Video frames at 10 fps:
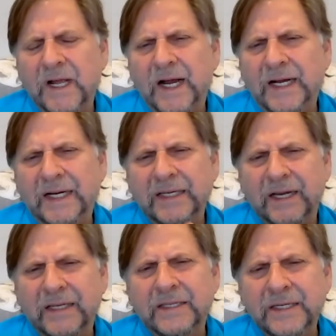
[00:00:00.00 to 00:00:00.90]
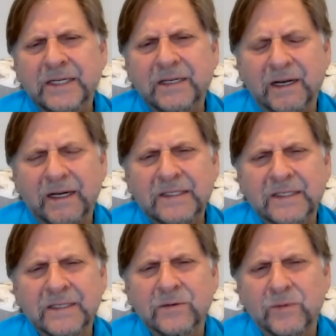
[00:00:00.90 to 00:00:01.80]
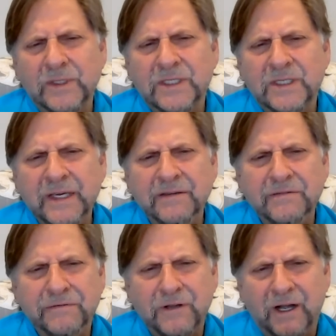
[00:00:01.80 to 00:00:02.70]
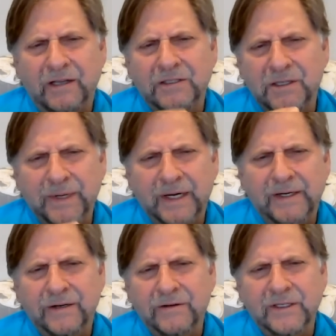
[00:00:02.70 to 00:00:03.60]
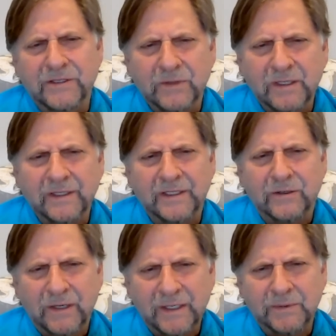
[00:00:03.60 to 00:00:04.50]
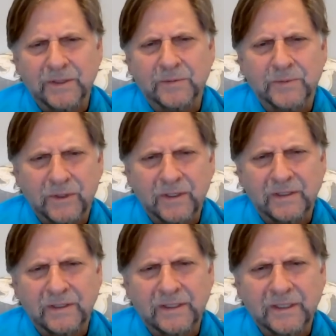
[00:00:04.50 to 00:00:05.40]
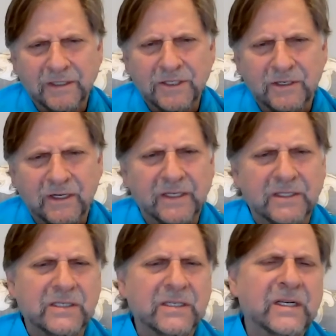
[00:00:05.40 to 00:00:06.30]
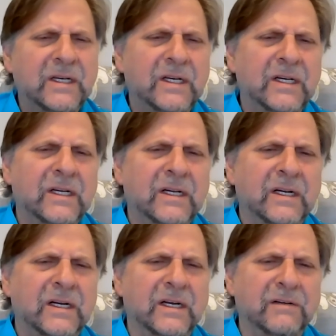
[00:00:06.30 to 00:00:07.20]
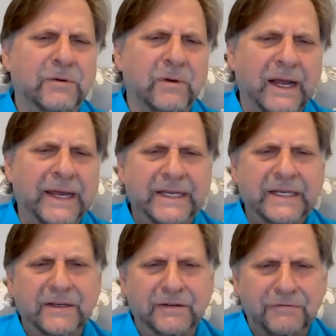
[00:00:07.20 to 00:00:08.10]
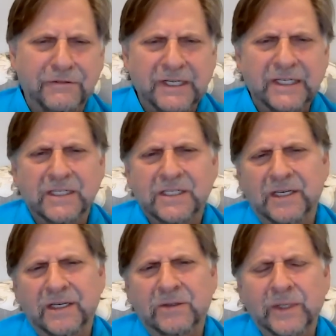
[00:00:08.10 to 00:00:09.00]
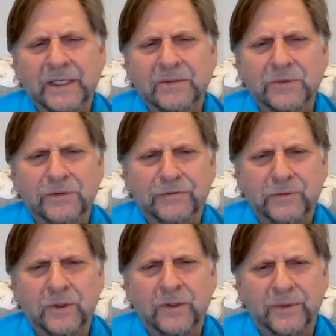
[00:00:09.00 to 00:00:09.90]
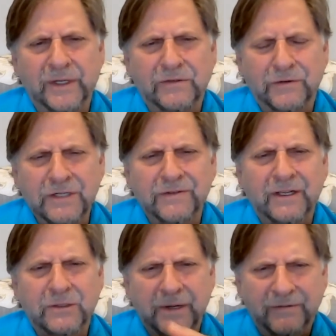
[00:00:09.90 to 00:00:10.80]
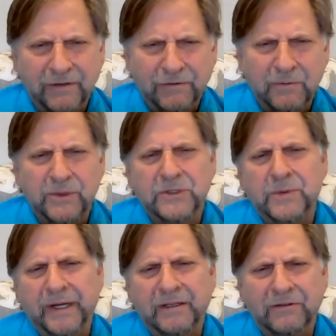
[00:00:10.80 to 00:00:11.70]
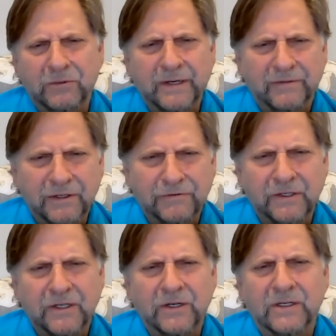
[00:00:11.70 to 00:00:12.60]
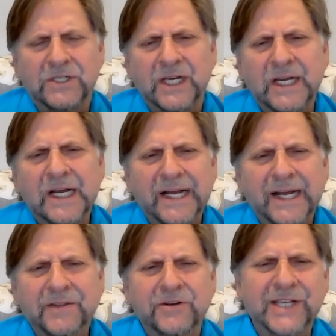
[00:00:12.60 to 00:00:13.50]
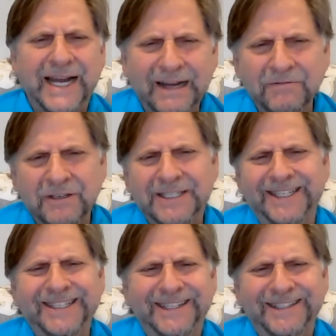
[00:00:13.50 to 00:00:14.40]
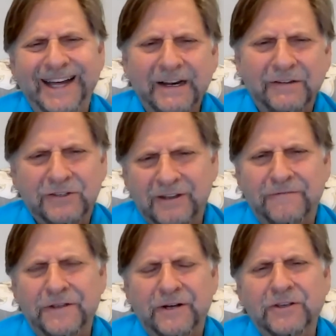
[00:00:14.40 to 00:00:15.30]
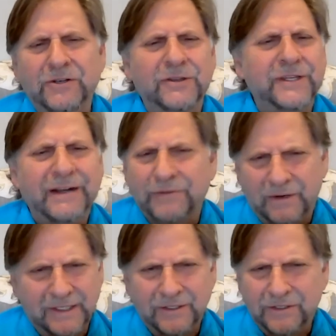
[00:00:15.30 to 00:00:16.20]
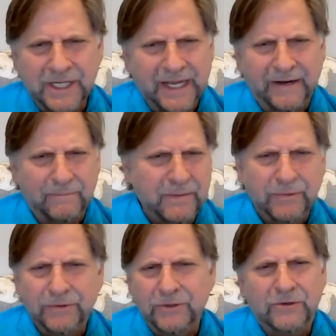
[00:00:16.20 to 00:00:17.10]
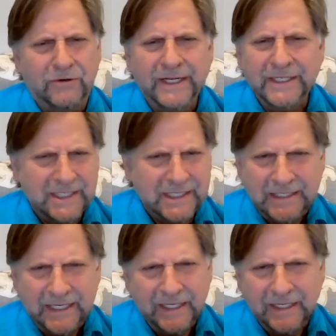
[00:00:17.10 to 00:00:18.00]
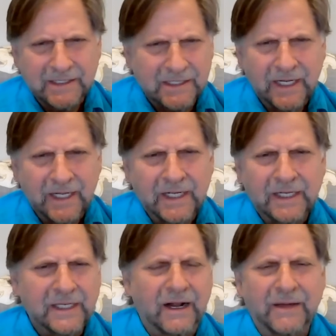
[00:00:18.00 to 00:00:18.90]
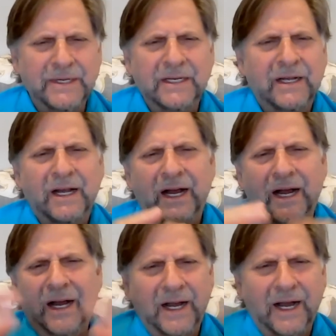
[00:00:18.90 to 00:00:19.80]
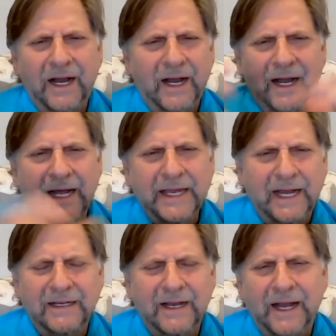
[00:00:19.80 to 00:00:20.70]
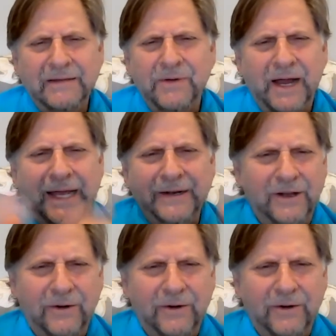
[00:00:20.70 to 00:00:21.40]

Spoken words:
I think what Steve talked about here is really incredibly important and illustrates a variety of things and a way to move forward with this. First of all, is we have different perspectives, we have different goals, and there's obviously a lot of stuff there you'll never understand. People do crazy things. I mean, I don't know.